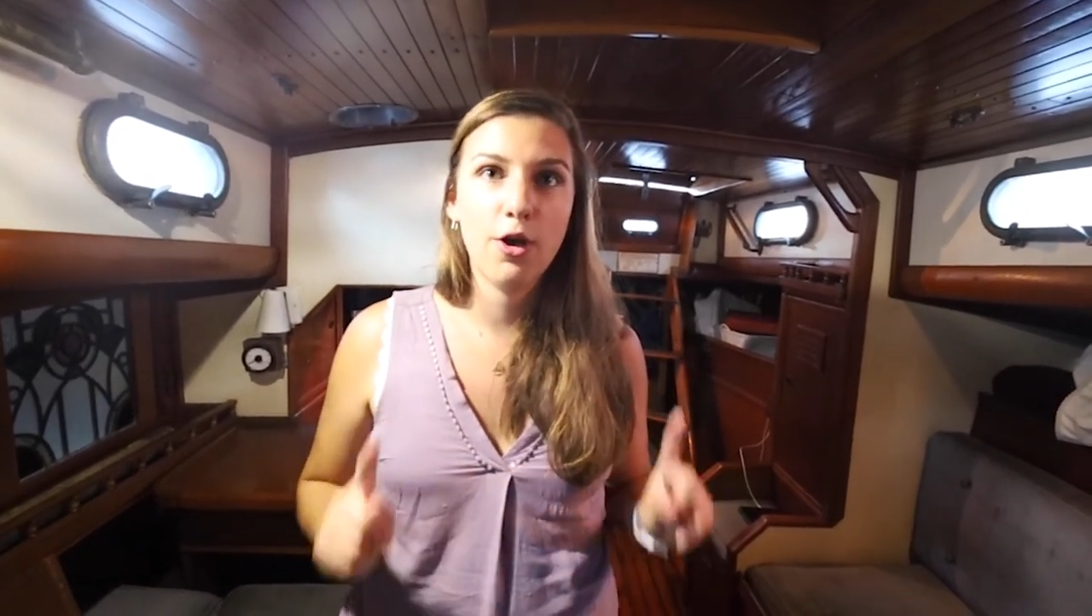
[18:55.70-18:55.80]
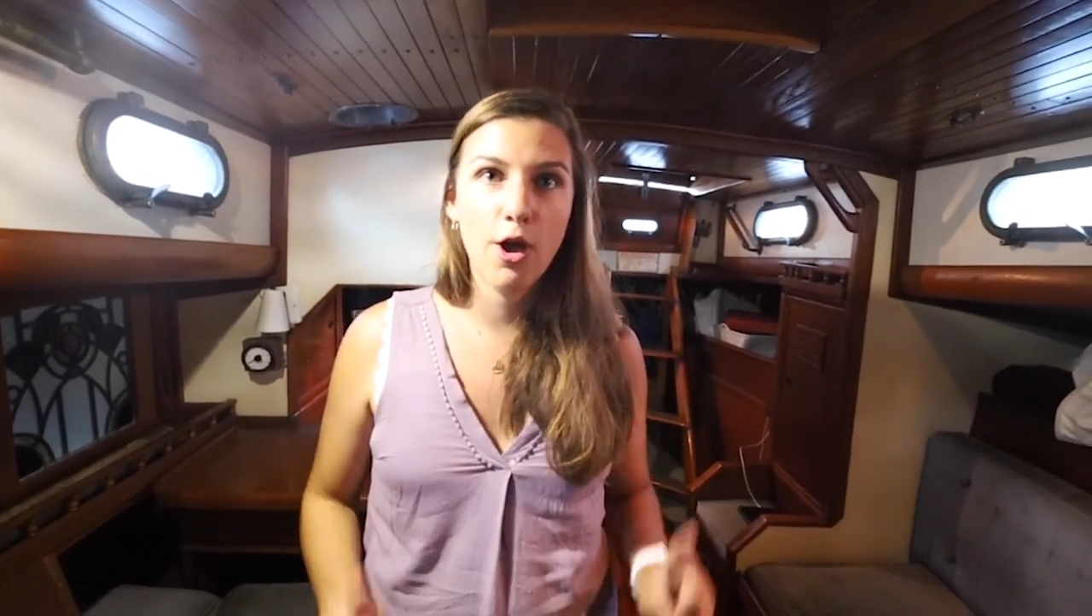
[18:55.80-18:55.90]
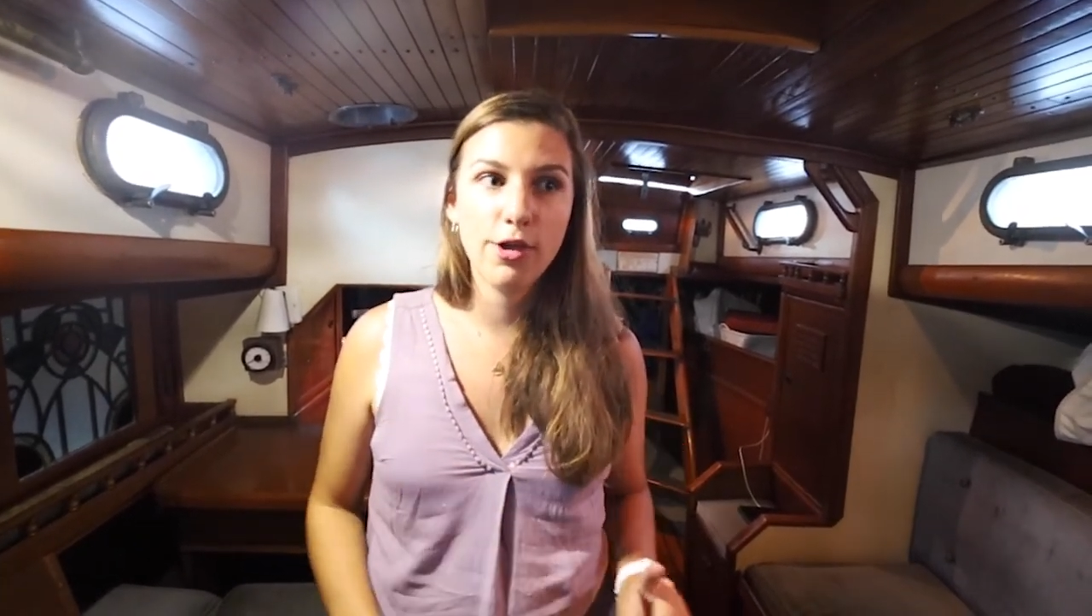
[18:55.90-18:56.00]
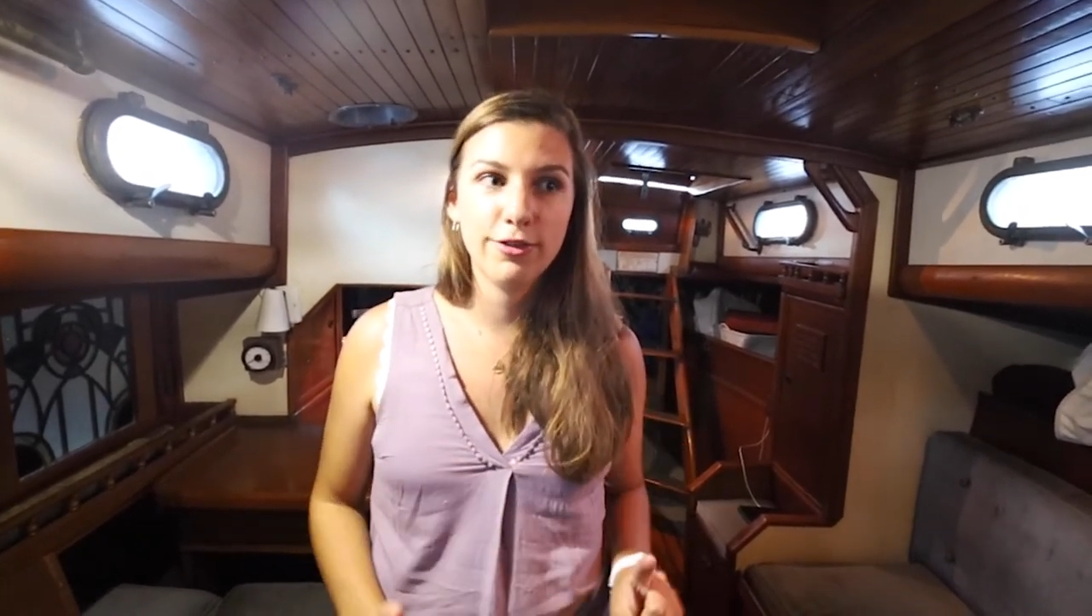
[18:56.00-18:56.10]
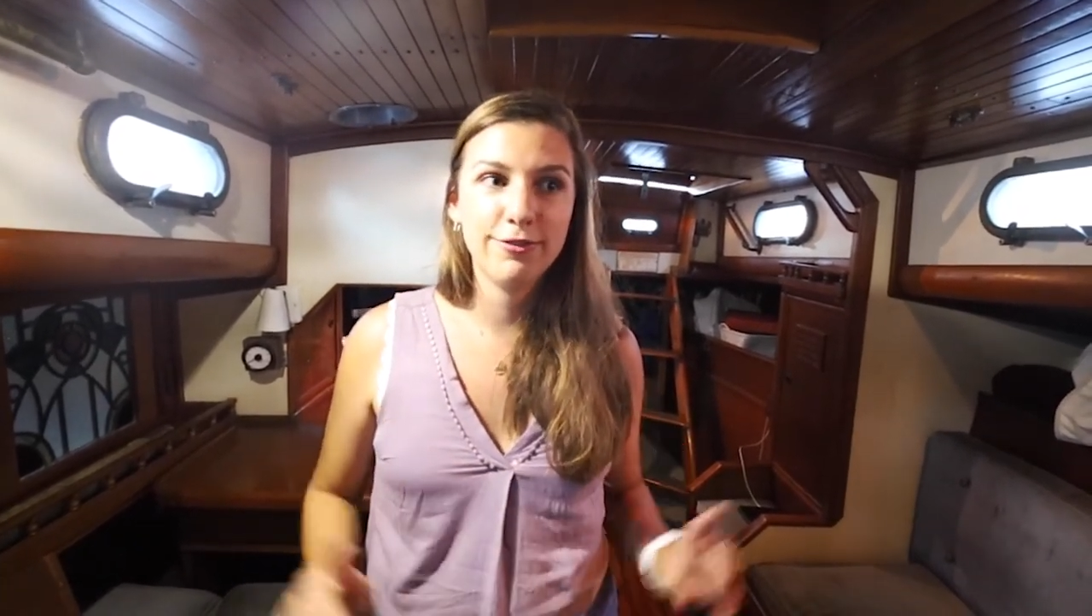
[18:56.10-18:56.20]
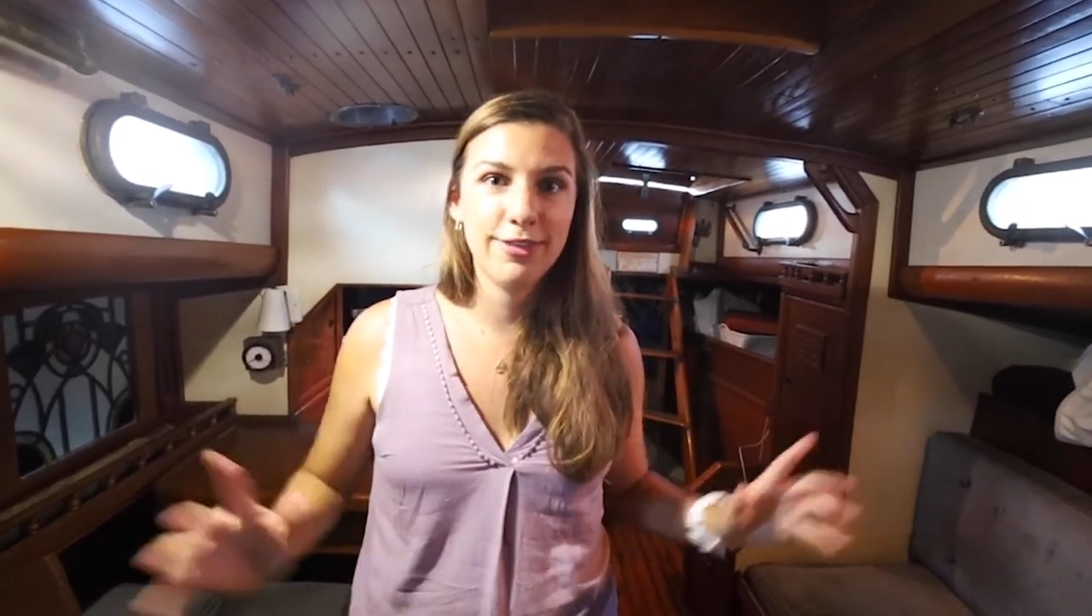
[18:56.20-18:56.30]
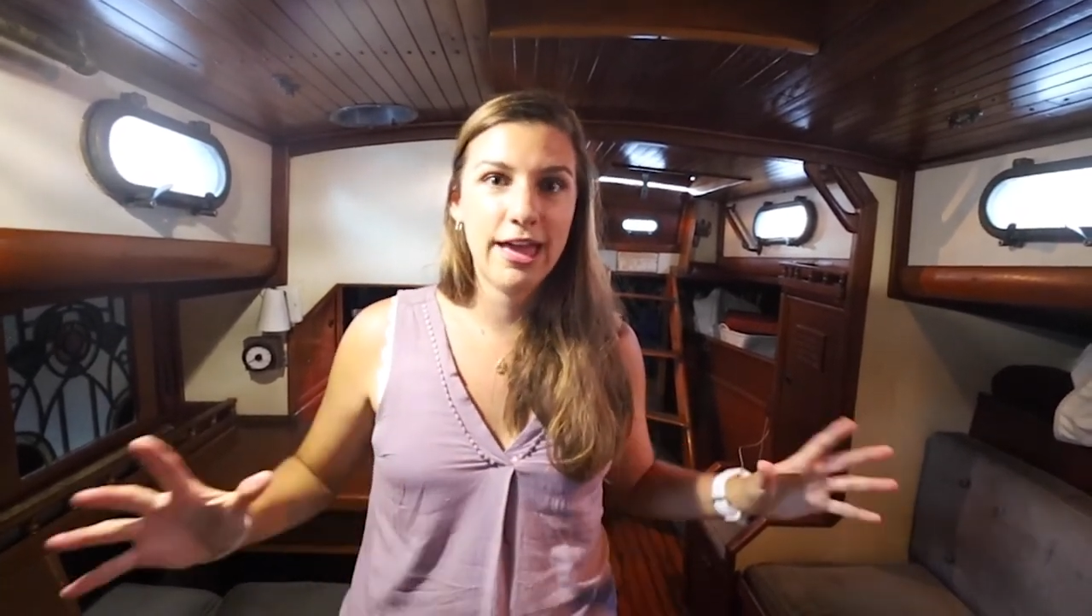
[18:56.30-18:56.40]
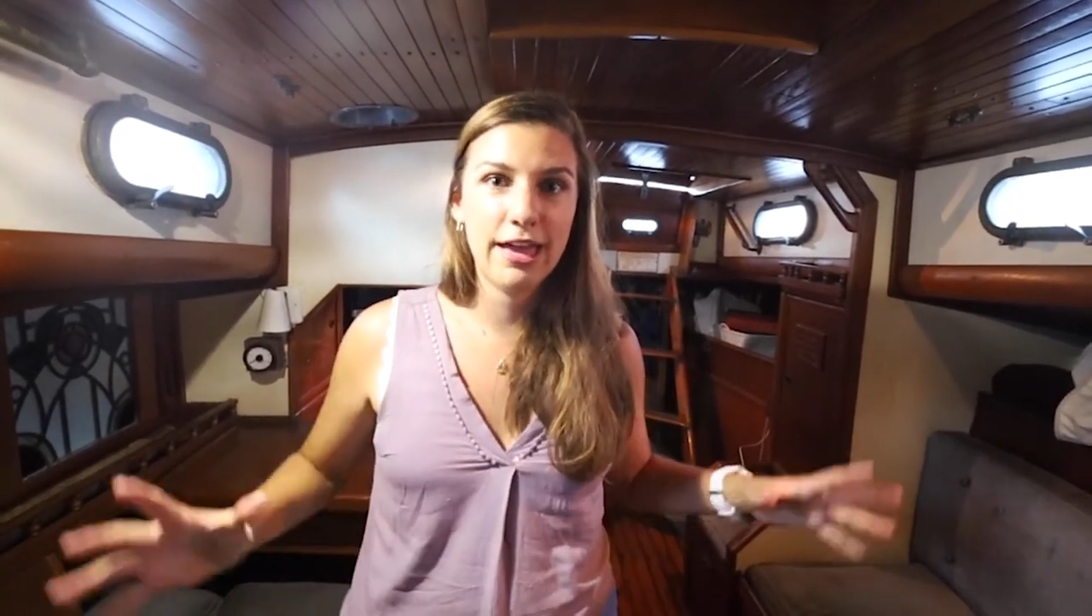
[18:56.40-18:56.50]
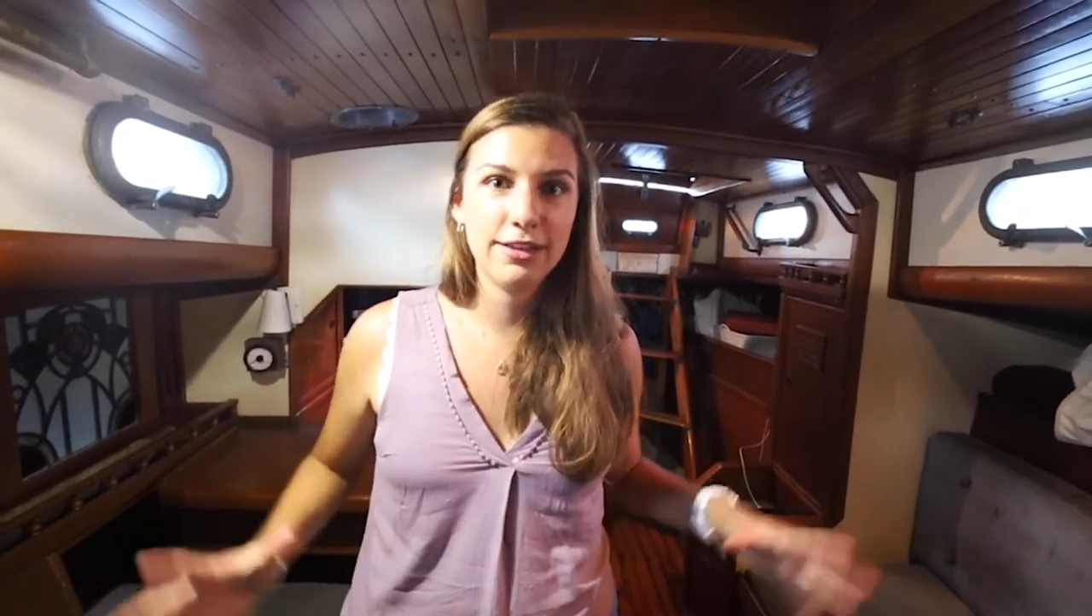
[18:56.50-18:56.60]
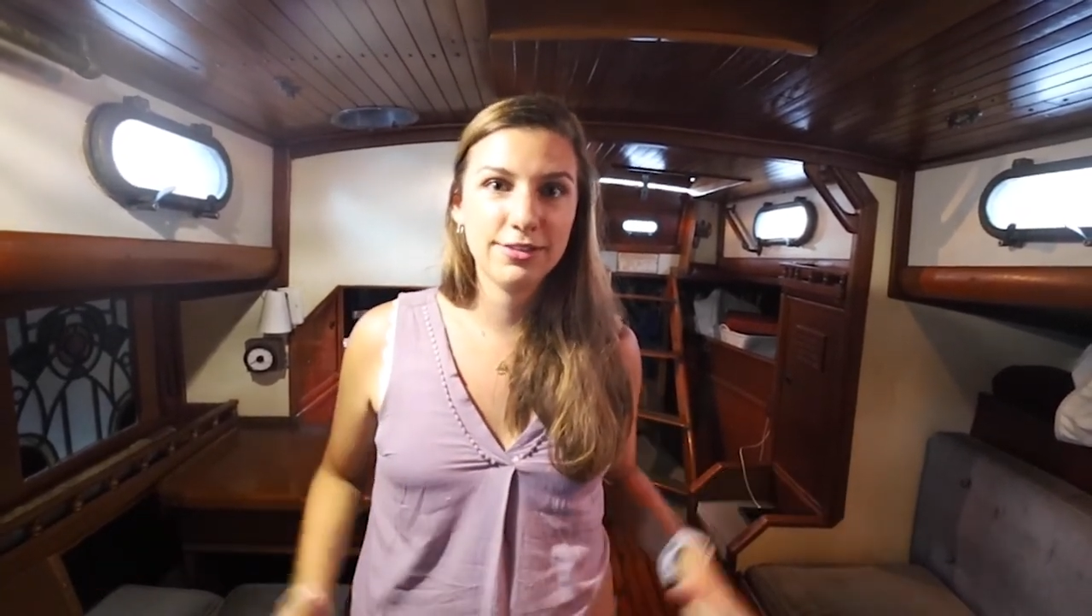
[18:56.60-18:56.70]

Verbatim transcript: all of that